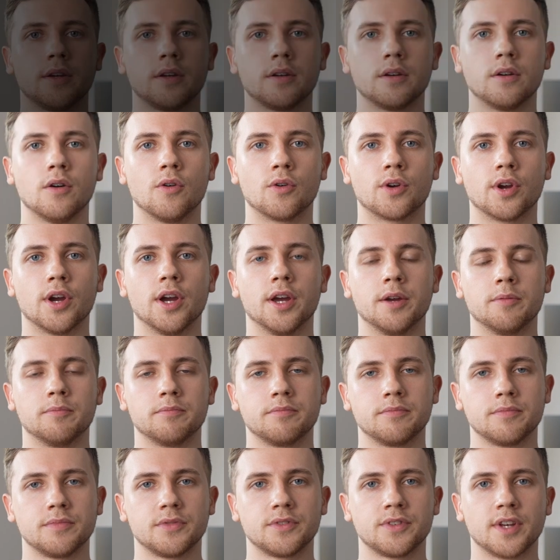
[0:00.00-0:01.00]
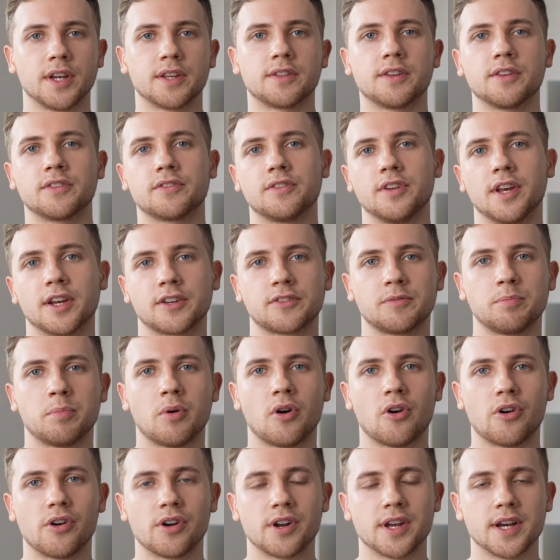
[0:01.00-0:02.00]
Okay, take this next
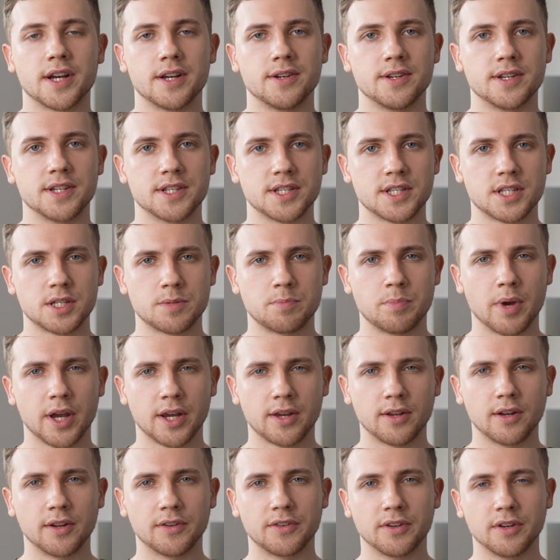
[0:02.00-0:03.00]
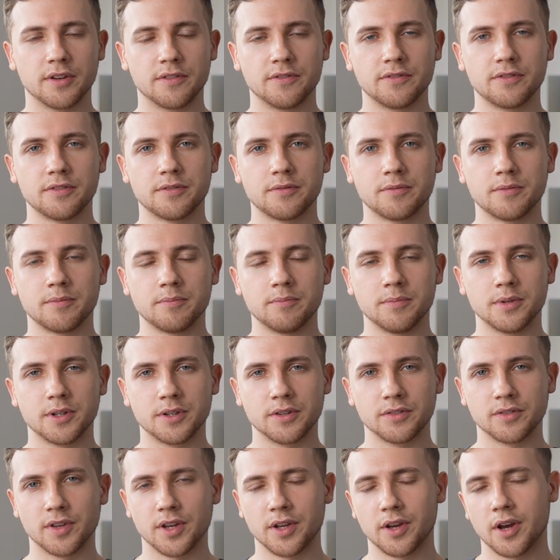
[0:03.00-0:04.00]
part as speculative,
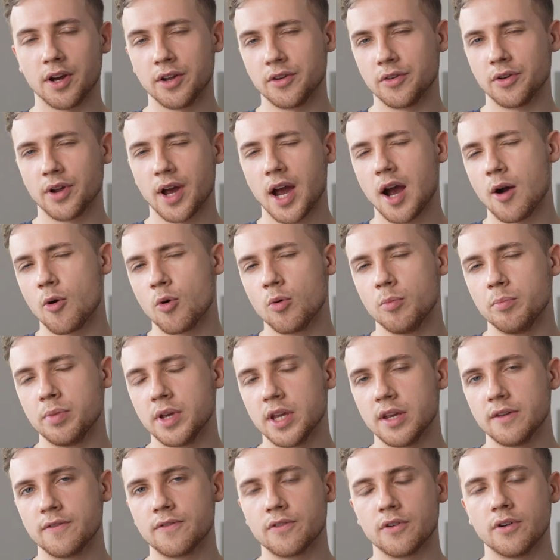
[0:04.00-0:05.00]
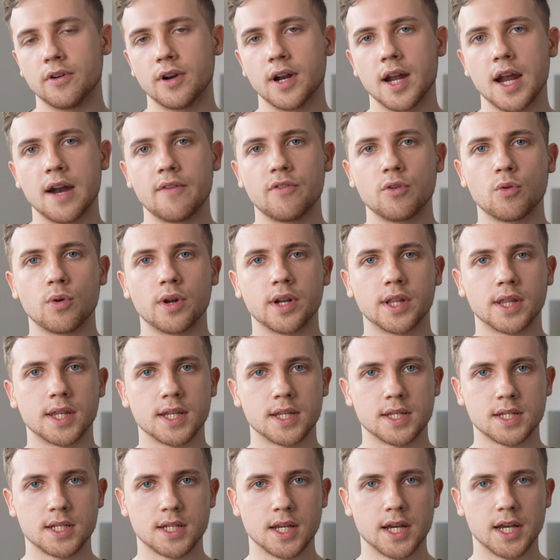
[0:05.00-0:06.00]
because I don't know how it will be for everyone at
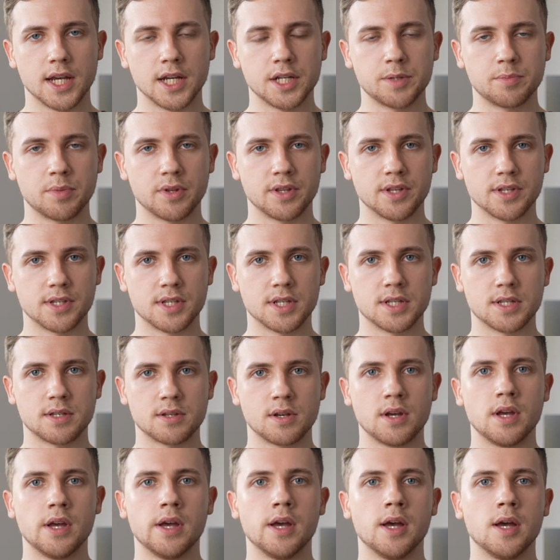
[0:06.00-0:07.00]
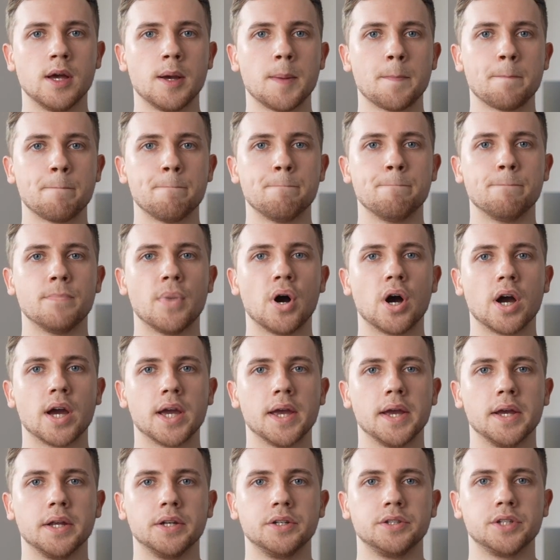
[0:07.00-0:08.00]
this stage, but this is
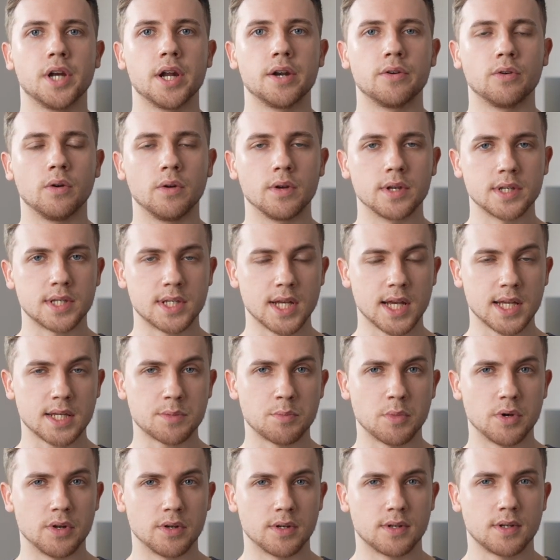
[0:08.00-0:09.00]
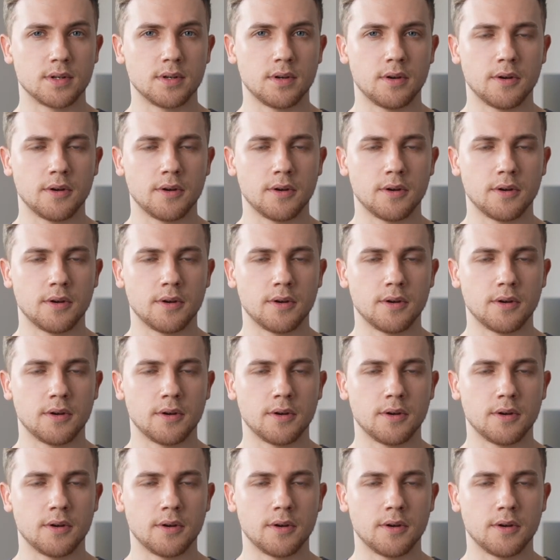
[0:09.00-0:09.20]
my general assessment.